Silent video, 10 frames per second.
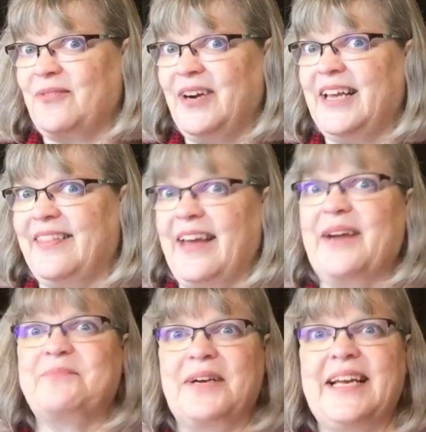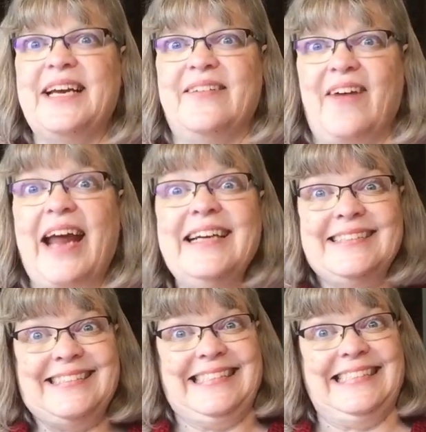What do you think? Pretty good, right?
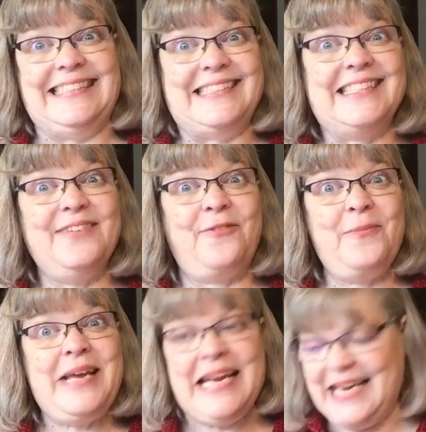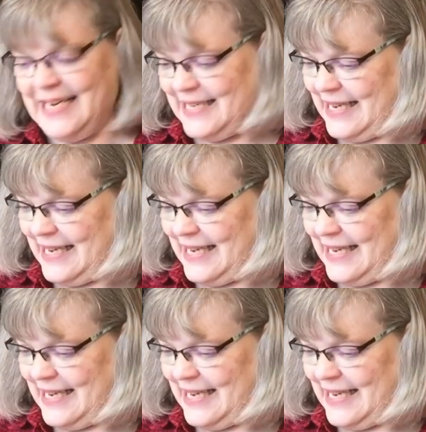Good for me.